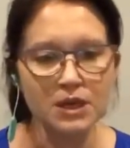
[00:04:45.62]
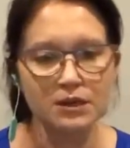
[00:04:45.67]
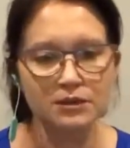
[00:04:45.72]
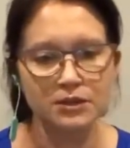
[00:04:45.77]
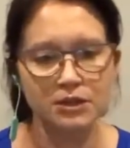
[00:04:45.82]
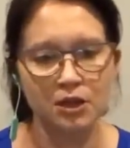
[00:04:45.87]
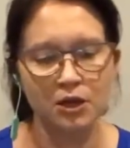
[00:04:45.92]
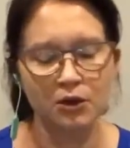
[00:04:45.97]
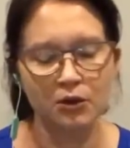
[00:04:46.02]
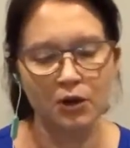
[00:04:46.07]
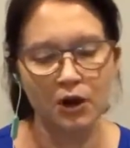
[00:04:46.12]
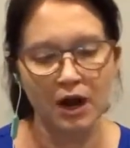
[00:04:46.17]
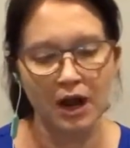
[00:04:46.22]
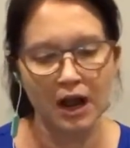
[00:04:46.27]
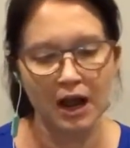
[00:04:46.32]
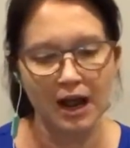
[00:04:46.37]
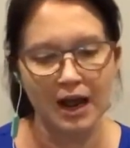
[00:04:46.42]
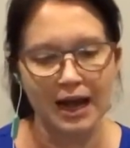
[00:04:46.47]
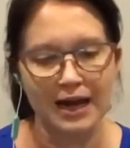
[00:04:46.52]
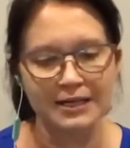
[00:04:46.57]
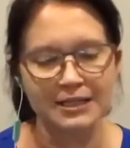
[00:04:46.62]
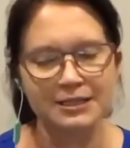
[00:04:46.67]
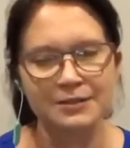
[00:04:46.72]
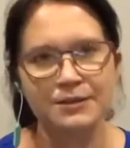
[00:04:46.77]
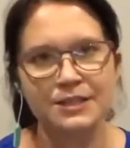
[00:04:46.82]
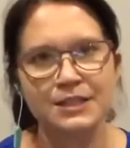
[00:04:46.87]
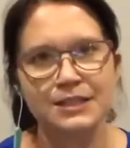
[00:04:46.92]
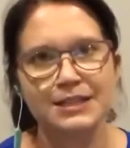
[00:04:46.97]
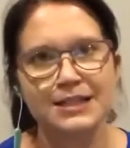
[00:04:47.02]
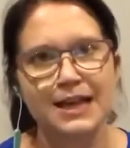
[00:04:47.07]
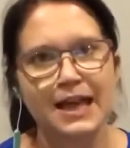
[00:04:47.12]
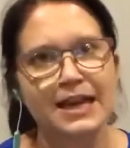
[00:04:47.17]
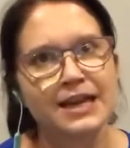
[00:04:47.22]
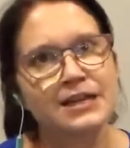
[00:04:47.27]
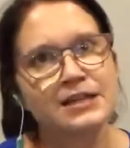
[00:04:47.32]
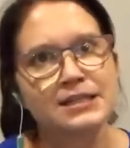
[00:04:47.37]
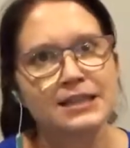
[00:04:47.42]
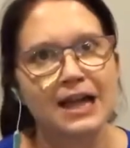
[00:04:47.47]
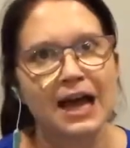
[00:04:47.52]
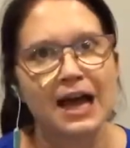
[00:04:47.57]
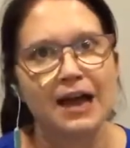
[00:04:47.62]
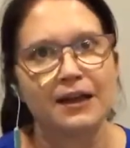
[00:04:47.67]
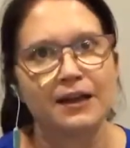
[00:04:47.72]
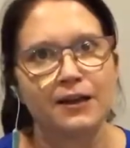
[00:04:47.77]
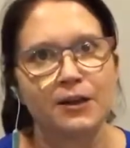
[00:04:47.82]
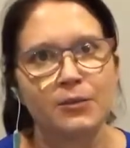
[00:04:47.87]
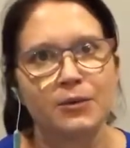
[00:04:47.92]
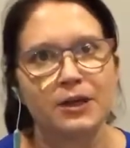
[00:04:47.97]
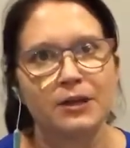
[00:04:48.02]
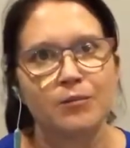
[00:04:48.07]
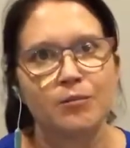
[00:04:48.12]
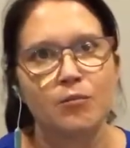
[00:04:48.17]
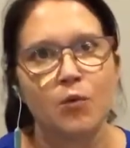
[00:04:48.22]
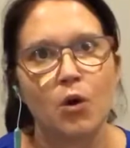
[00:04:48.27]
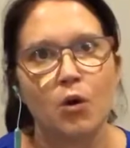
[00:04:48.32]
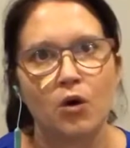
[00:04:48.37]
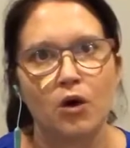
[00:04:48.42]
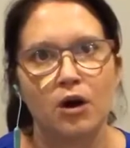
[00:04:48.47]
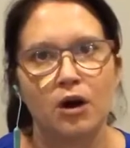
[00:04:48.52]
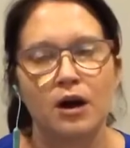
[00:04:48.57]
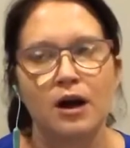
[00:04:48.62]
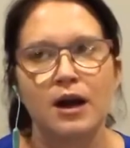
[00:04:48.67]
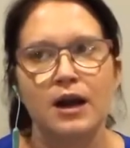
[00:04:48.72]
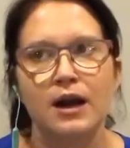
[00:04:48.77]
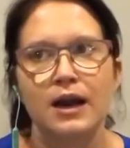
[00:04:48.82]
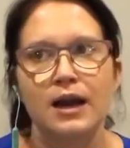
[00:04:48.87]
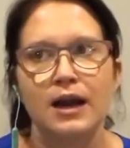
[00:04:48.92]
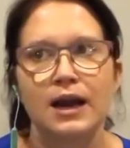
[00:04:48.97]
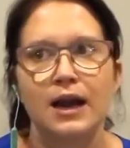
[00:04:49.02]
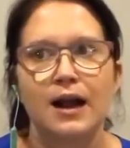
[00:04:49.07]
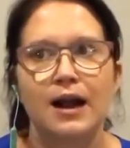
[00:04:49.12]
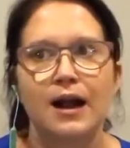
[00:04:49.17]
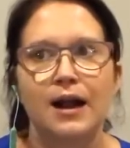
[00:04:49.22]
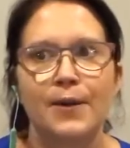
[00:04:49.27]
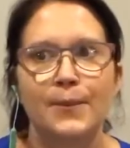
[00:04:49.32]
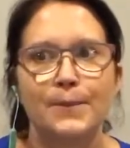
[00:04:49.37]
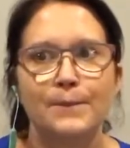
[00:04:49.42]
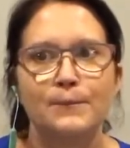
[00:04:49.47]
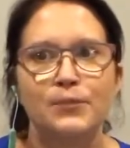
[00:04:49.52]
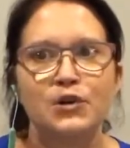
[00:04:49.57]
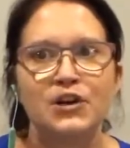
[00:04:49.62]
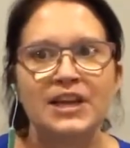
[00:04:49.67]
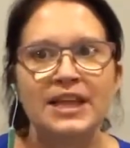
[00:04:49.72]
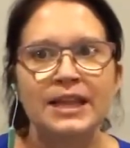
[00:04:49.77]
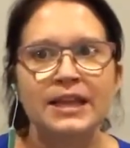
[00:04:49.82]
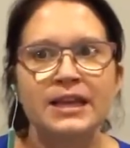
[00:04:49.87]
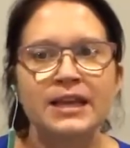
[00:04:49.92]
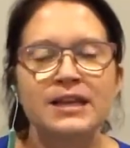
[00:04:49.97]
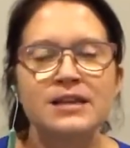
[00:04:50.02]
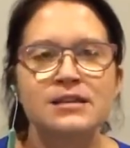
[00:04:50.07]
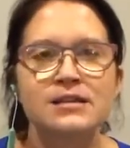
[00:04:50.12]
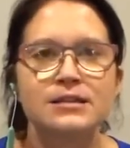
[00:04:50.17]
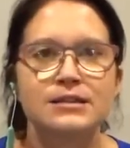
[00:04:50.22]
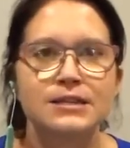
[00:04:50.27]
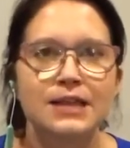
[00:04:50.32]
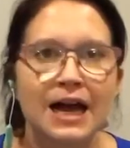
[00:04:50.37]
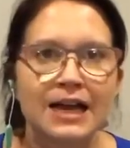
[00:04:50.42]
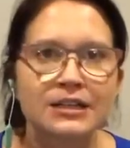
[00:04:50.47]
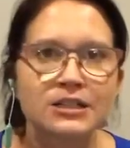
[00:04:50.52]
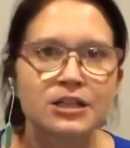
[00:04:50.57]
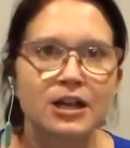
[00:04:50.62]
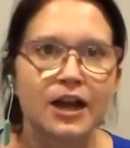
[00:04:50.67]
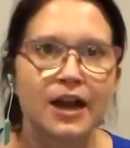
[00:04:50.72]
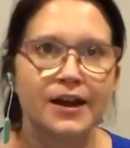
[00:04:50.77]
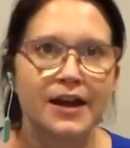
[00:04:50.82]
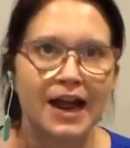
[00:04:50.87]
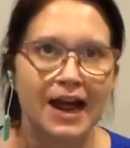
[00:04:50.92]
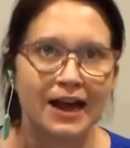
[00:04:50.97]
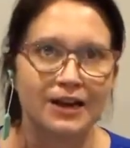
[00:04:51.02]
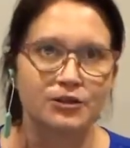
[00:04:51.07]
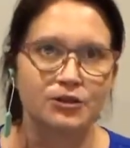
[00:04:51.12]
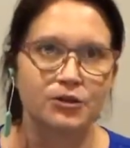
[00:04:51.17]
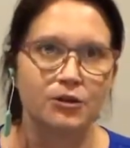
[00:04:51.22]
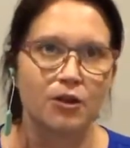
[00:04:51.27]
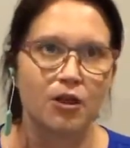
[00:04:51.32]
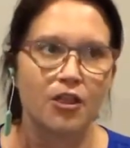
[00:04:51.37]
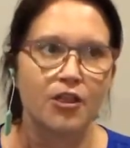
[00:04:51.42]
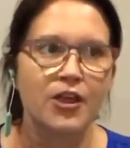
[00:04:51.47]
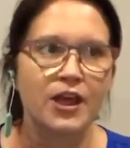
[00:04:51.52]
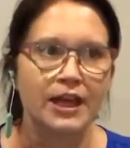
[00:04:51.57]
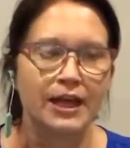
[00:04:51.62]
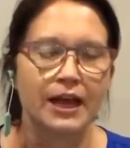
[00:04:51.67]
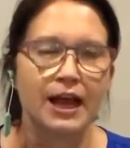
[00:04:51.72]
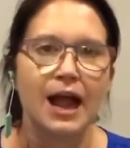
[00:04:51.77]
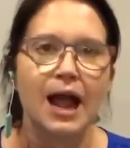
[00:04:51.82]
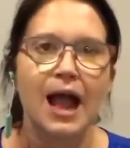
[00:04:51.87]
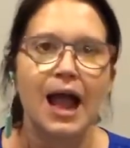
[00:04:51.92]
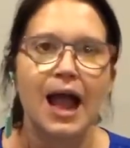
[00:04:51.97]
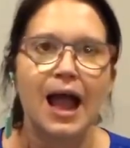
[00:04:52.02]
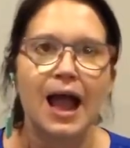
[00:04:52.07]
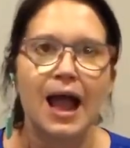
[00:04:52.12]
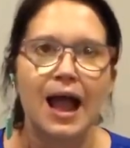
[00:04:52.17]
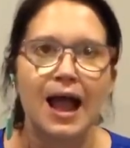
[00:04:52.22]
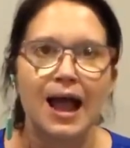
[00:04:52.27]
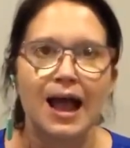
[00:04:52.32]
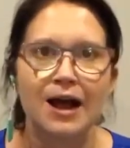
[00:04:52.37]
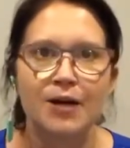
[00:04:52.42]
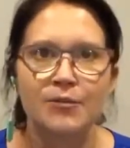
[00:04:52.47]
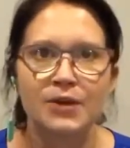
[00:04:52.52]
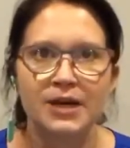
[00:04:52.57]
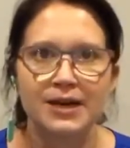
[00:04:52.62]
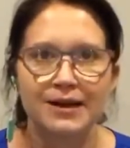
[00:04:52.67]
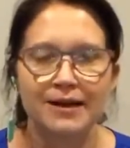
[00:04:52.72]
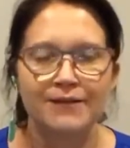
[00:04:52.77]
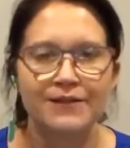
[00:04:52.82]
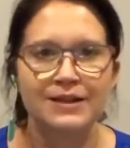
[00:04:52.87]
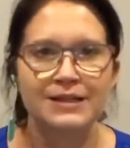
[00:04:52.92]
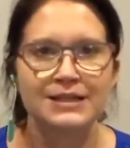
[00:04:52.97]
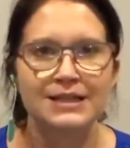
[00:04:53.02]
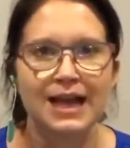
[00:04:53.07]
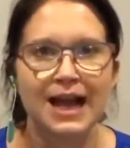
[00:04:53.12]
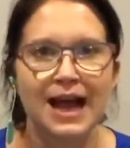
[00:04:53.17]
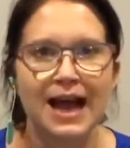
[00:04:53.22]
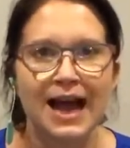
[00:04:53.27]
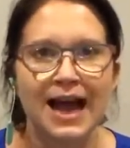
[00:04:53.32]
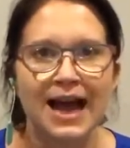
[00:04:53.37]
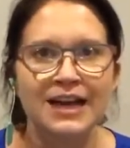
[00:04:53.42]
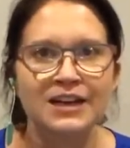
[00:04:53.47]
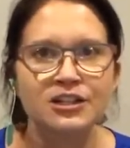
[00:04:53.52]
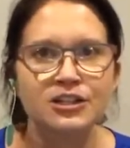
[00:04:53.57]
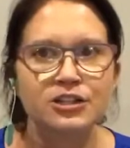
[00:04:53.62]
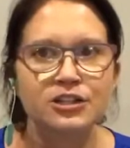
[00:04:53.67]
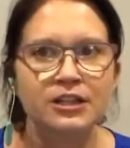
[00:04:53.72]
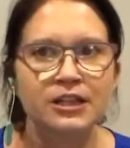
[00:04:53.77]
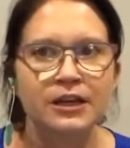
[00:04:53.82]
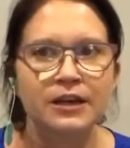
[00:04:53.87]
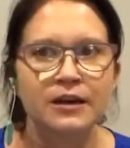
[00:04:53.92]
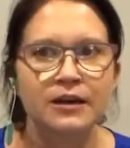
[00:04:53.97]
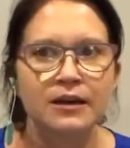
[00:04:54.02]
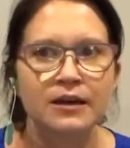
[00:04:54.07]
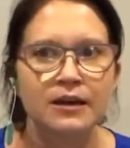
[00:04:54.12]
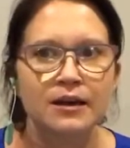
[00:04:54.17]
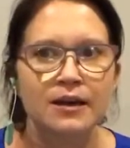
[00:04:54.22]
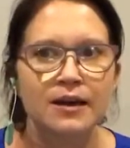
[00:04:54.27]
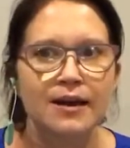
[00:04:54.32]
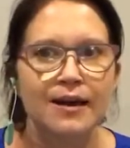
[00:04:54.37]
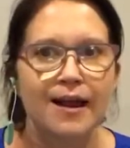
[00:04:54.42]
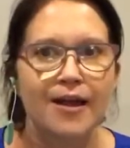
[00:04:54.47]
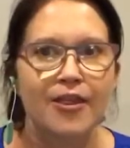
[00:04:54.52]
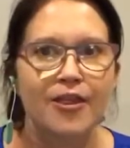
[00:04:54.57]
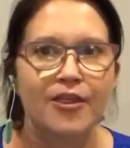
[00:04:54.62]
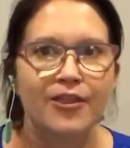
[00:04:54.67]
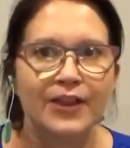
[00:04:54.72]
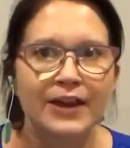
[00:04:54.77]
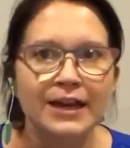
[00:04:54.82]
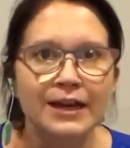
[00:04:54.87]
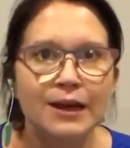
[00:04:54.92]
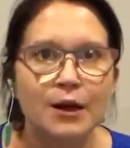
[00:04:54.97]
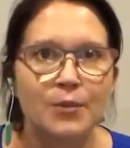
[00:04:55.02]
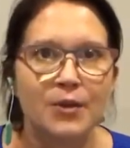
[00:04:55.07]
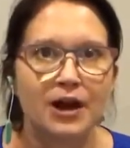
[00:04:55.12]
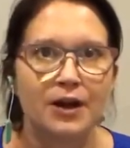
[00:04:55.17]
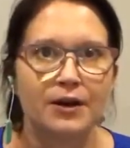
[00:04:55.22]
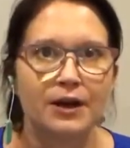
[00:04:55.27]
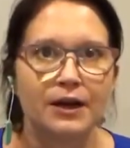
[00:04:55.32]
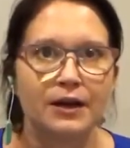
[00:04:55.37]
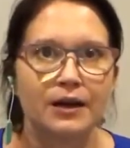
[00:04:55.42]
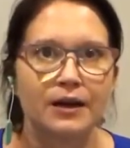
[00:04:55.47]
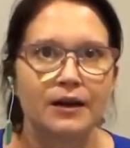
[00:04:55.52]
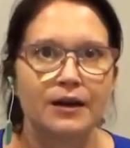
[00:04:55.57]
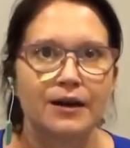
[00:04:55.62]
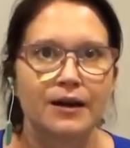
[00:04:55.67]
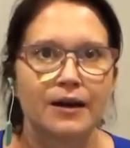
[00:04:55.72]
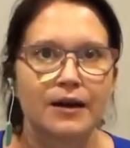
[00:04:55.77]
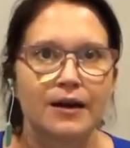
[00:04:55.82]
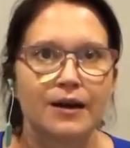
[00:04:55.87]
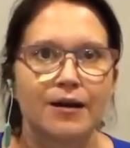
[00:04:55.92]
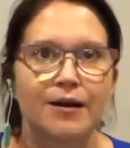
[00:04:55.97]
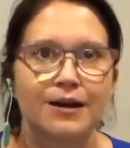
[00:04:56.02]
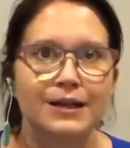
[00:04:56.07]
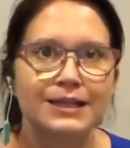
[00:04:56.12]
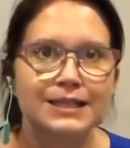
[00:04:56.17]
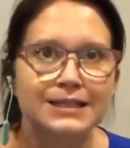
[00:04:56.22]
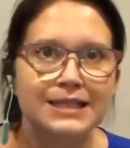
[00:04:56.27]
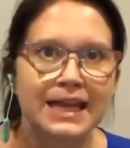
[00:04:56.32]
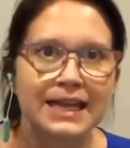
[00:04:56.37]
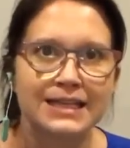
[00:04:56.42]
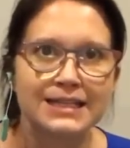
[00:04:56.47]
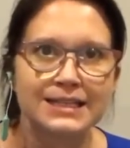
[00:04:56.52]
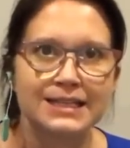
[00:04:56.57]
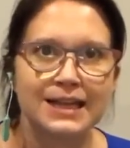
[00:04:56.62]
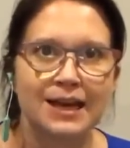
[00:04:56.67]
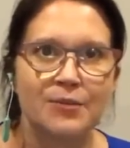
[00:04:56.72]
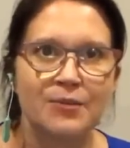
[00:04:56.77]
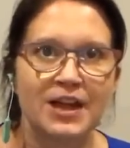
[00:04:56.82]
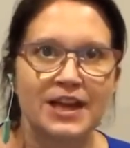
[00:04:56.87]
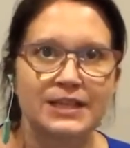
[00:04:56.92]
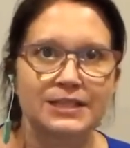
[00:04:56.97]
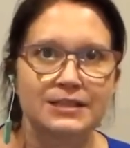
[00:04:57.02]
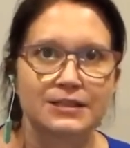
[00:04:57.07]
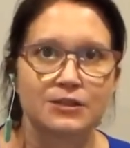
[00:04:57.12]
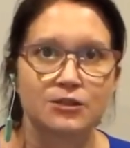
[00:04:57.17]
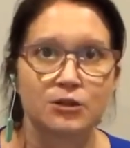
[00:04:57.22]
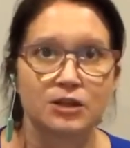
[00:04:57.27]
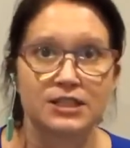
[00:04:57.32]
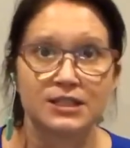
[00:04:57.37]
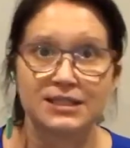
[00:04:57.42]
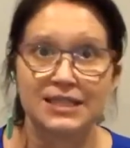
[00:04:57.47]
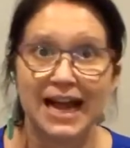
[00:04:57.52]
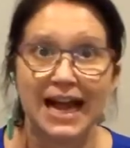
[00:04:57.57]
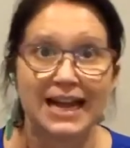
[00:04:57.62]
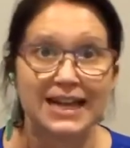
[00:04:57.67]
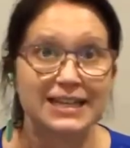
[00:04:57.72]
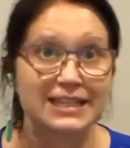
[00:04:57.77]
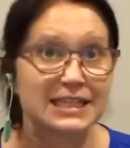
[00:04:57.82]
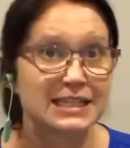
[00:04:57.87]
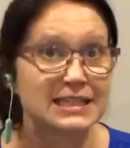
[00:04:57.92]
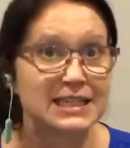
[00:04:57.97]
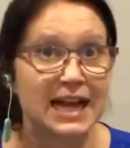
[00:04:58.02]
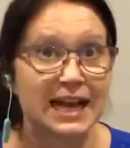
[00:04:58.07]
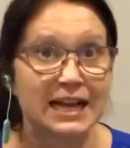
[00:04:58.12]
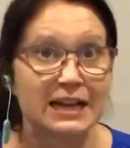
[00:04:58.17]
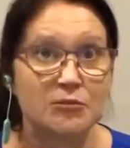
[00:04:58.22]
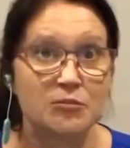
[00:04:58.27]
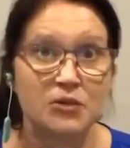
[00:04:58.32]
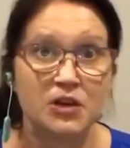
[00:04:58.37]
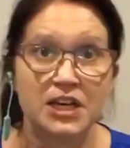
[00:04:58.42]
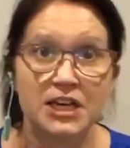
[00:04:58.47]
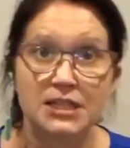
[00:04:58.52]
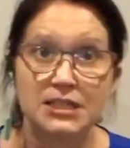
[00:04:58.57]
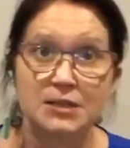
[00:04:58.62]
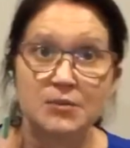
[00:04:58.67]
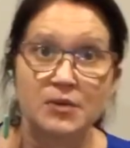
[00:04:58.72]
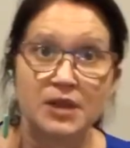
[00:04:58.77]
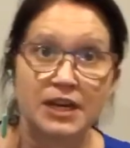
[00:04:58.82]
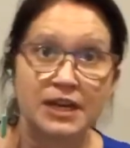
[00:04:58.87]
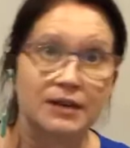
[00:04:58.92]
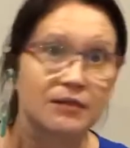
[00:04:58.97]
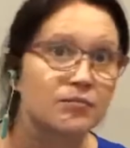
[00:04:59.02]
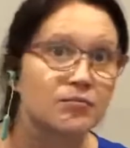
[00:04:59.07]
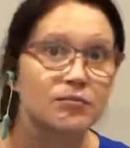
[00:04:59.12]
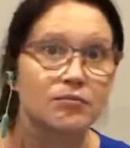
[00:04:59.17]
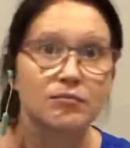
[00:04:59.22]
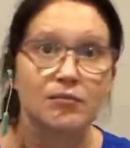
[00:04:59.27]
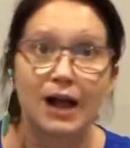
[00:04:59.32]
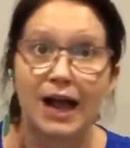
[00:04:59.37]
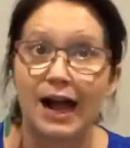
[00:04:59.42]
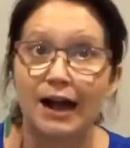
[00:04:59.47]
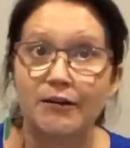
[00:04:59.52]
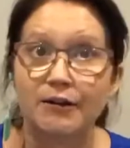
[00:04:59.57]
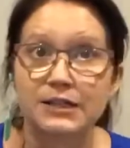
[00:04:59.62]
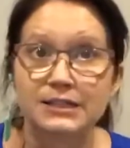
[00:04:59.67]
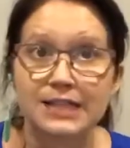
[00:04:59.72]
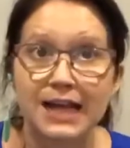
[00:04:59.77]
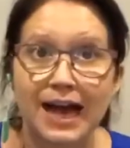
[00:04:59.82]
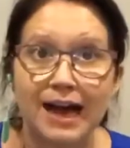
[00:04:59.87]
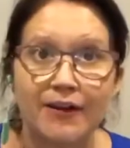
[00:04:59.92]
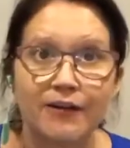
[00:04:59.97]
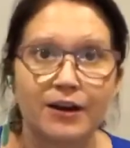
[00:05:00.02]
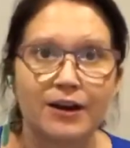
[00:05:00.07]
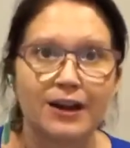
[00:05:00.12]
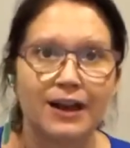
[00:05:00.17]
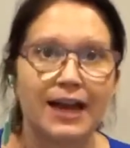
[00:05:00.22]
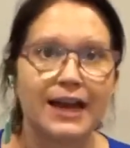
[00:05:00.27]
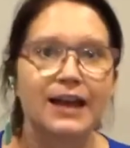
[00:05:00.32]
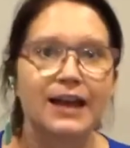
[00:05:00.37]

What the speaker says: So I just wanted to get into that a little bit more. Breathing is such a natural thing. How many of us actually think about it on a day-to-day basis, or a second to second, minute to minute, hour to hour?